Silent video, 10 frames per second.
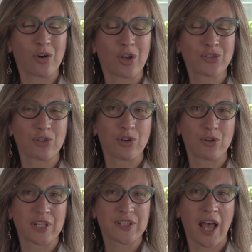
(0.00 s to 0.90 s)
also
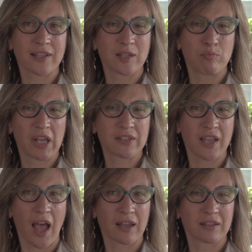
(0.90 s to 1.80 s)
known as CASA
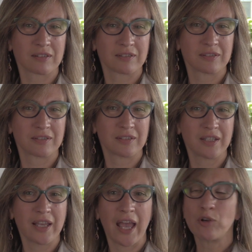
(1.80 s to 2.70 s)
MCTAC.
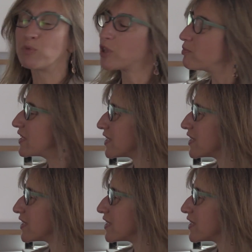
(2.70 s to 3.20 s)
And with me